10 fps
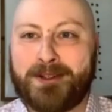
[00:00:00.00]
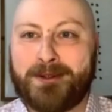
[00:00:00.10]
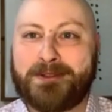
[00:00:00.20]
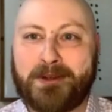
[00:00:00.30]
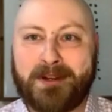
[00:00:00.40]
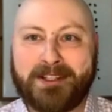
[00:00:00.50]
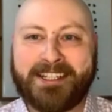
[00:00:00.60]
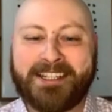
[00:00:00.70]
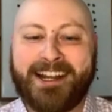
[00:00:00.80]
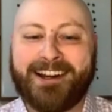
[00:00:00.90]
so well
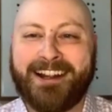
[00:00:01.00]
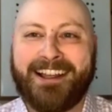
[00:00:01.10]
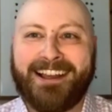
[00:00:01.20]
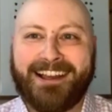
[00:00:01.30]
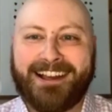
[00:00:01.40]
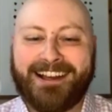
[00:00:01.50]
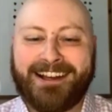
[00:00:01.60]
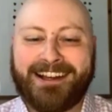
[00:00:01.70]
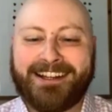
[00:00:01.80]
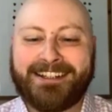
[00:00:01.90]
done there.
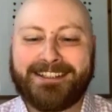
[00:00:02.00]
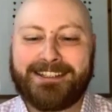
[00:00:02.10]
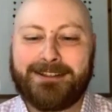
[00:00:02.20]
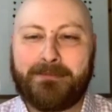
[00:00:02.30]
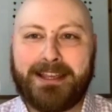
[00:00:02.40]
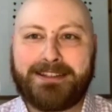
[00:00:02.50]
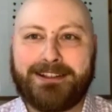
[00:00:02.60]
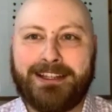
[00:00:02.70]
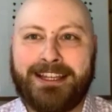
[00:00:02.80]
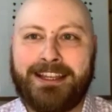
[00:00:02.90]

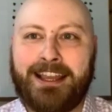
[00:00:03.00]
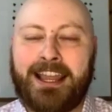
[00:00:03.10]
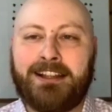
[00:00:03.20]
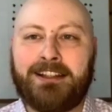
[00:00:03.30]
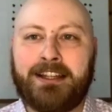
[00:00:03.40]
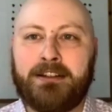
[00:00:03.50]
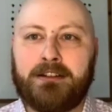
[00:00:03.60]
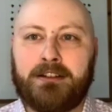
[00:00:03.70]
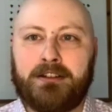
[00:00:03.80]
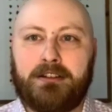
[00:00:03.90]
Basically,
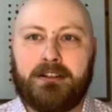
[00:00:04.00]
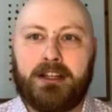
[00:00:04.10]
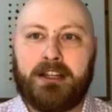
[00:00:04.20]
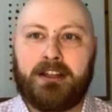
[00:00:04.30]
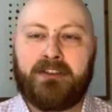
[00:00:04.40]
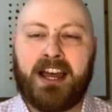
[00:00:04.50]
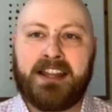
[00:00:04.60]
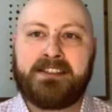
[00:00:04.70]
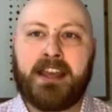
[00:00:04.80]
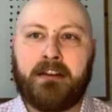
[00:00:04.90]
ALN
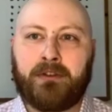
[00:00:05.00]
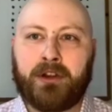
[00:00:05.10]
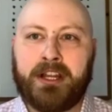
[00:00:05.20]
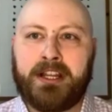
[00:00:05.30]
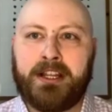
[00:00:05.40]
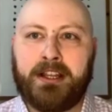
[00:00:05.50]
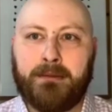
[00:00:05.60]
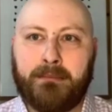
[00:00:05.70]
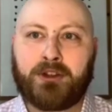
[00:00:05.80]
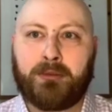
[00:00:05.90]
divides every
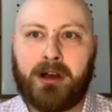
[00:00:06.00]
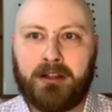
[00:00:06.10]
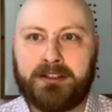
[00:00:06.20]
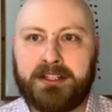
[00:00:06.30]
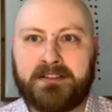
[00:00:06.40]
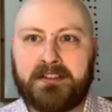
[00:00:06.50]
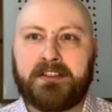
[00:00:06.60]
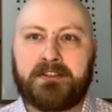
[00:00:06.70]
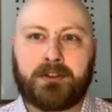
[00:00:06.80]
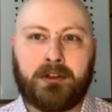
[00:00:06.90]
metropolitan
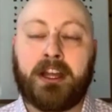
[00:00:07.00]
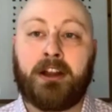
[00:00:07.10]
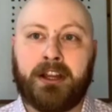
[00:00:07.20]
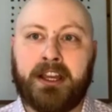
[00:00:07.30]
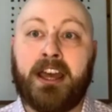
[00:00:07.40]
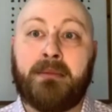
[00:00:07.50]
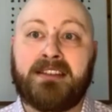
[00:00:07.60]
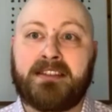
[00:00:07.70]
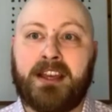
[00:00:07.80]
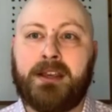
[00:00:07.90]
statistical area,
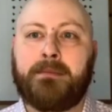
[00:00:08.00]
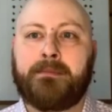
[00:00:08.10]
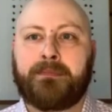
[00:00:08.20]
MSA,